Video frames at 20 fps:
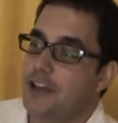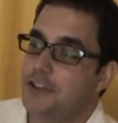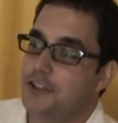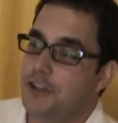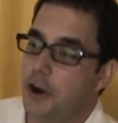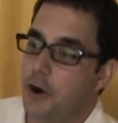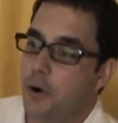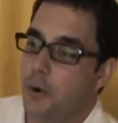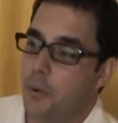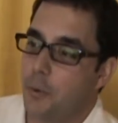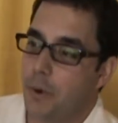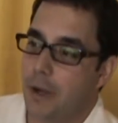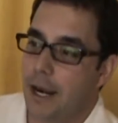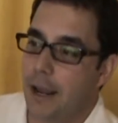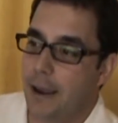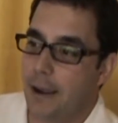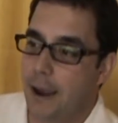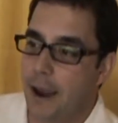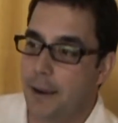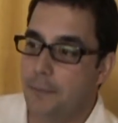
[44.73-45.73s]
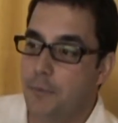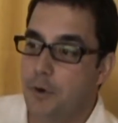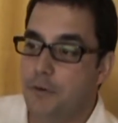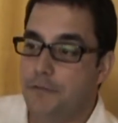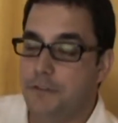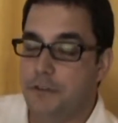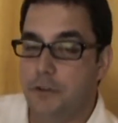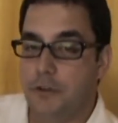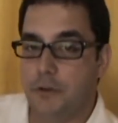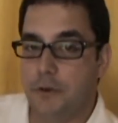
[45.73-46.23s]
So when I, I,
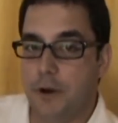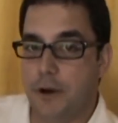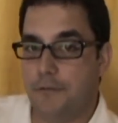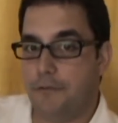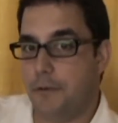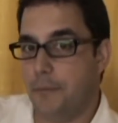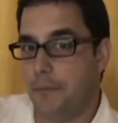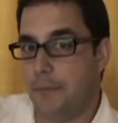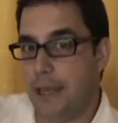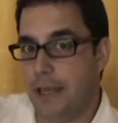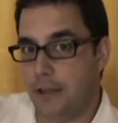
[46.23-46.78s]
moved to from